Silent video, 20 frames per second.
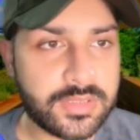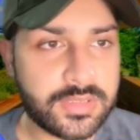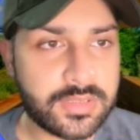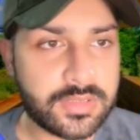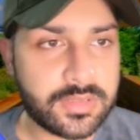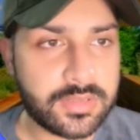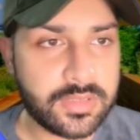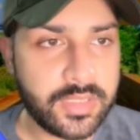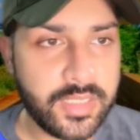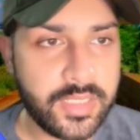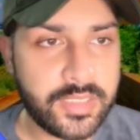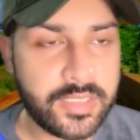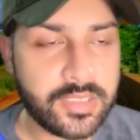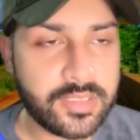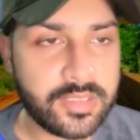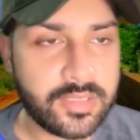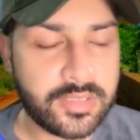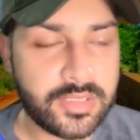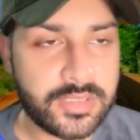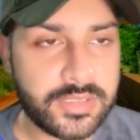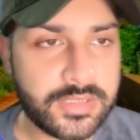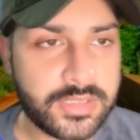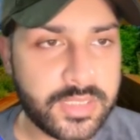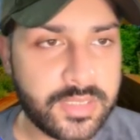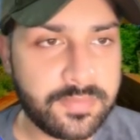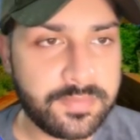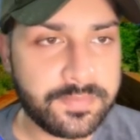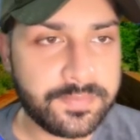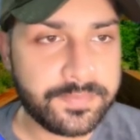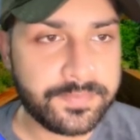is add another
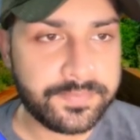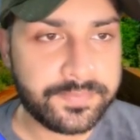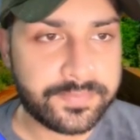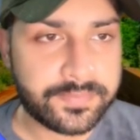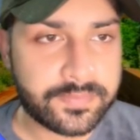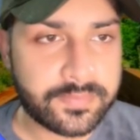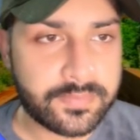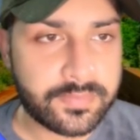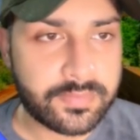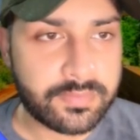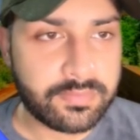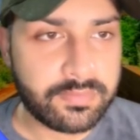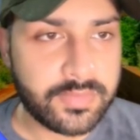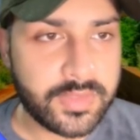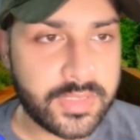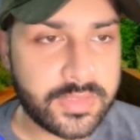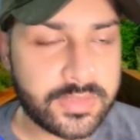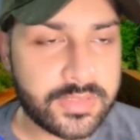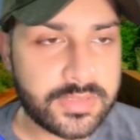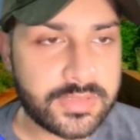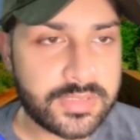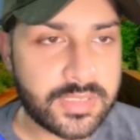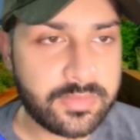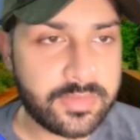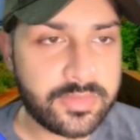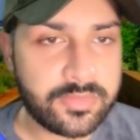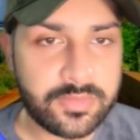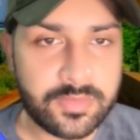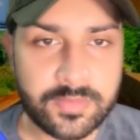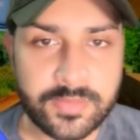step, but this
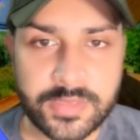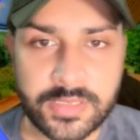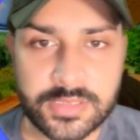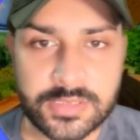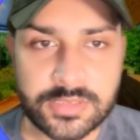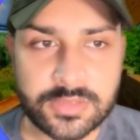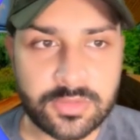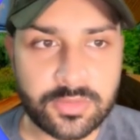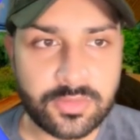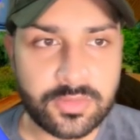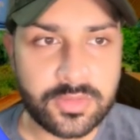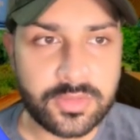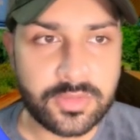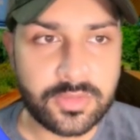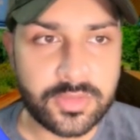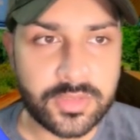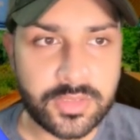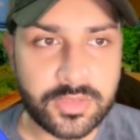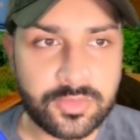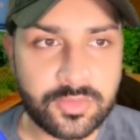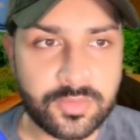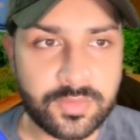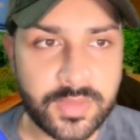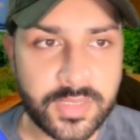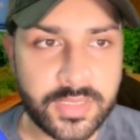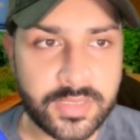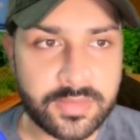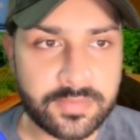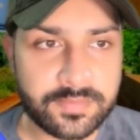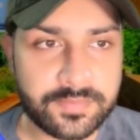time it will be a scroll, not a
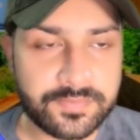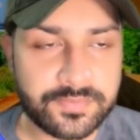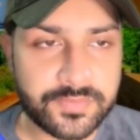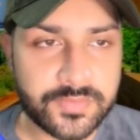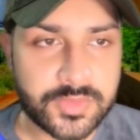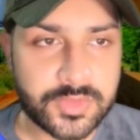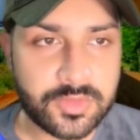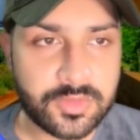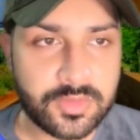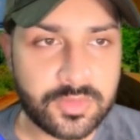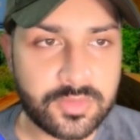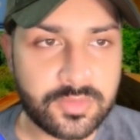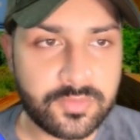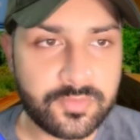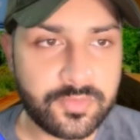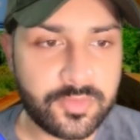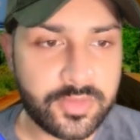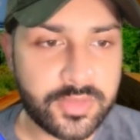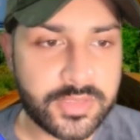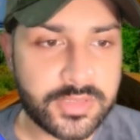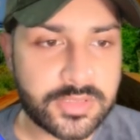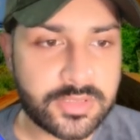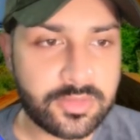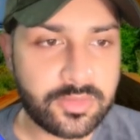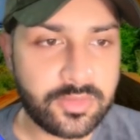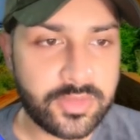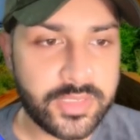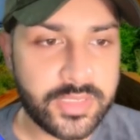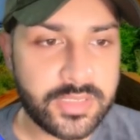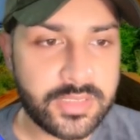loop item. So for
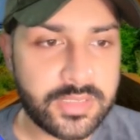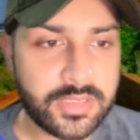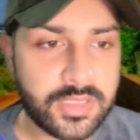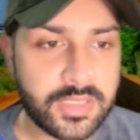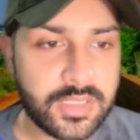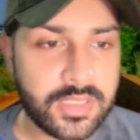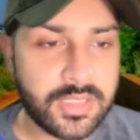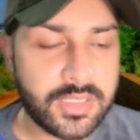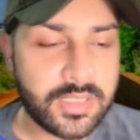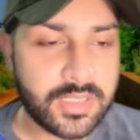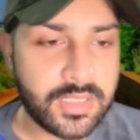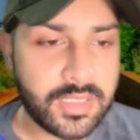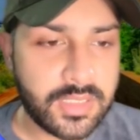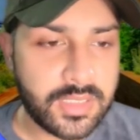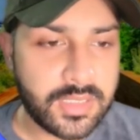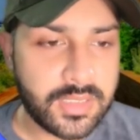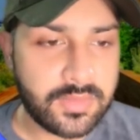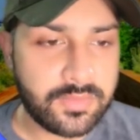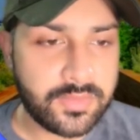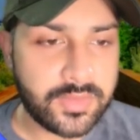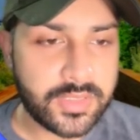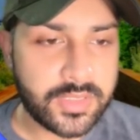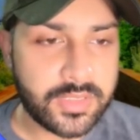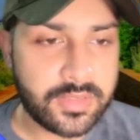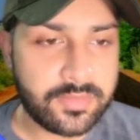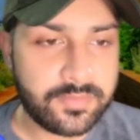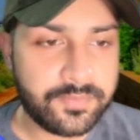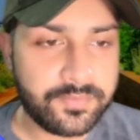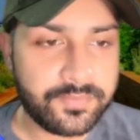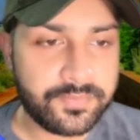scrolling, we
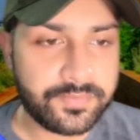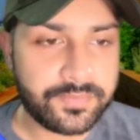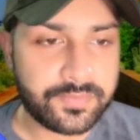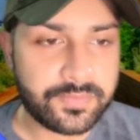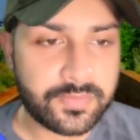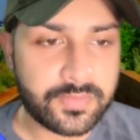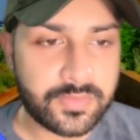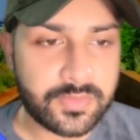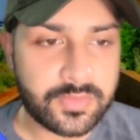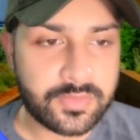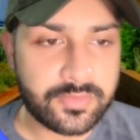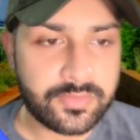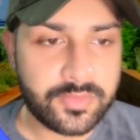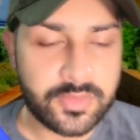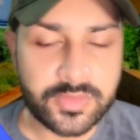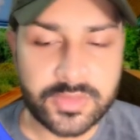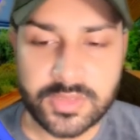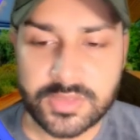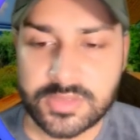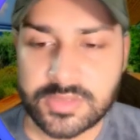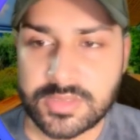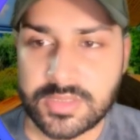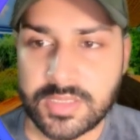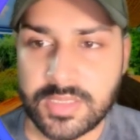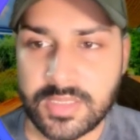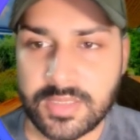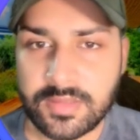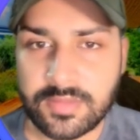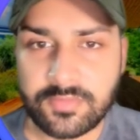can, for this